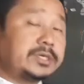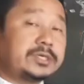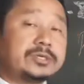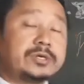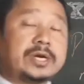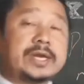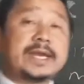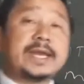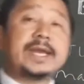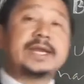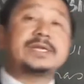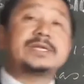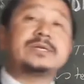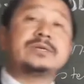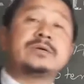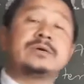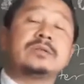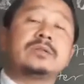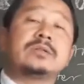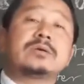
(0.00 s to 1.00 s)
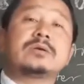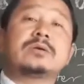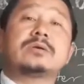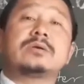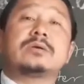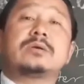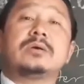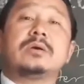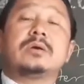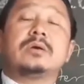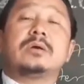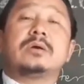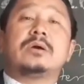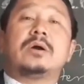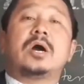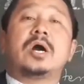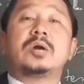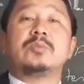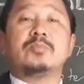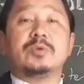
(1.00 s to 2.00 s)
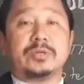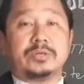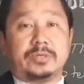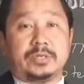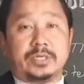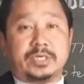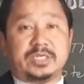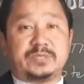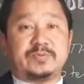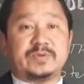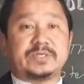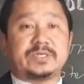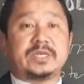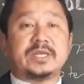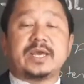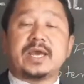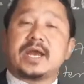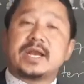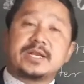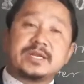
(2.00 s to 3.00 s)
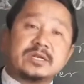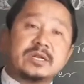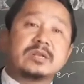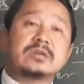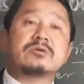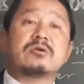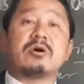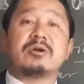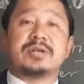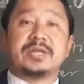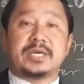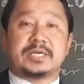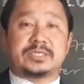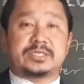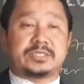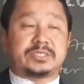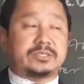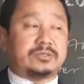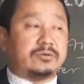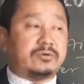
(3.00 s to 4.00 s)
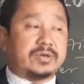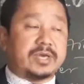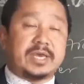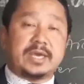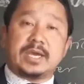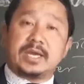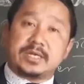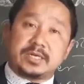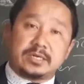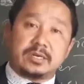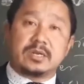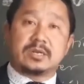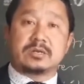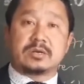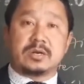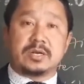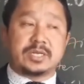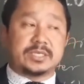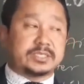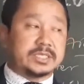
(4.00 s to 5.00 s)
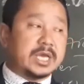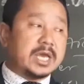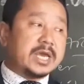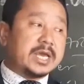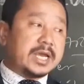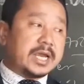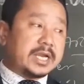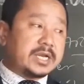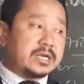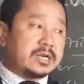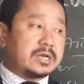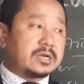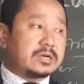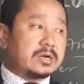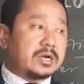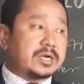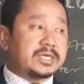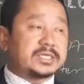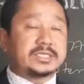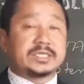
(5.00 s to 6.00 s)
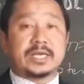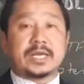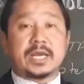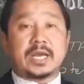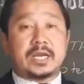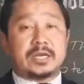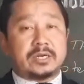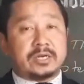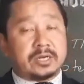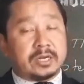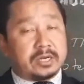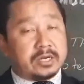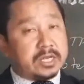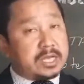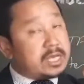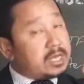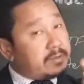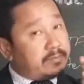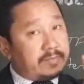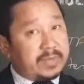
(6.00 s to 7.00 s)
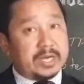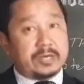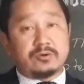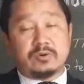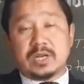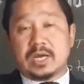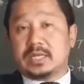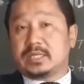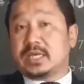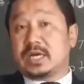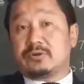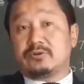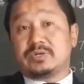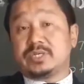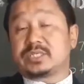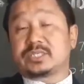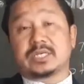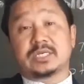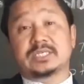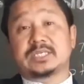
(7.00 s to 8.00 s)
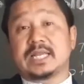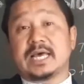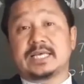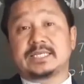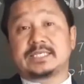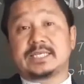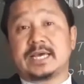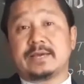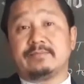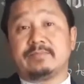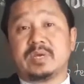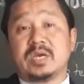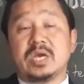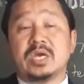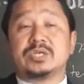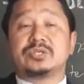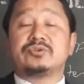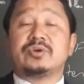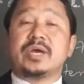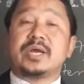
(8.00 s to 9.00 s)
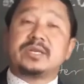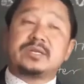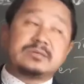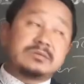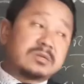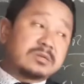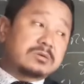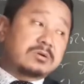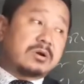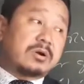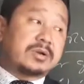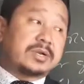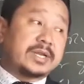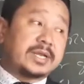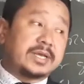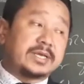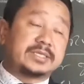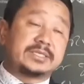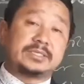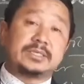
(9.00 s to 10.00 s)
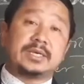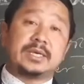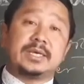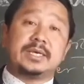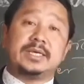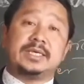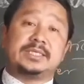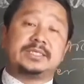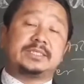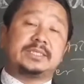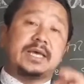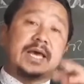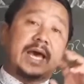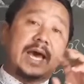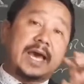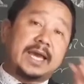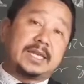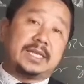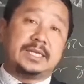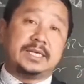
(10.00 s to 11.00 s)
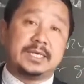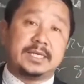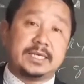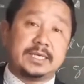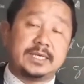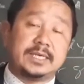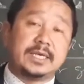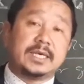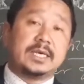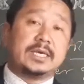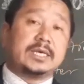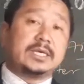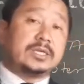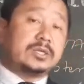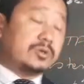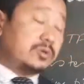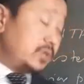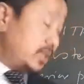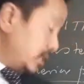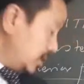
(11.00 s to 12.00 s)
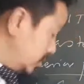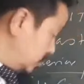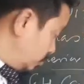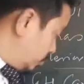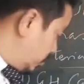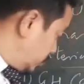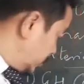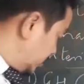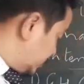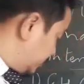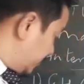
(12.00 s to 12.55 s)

your adrenal hormone, especially adrenal cortex. Okay, adrenal cortex and adrenal medulla that we discussed last time. So adrenal cortex is highly influenced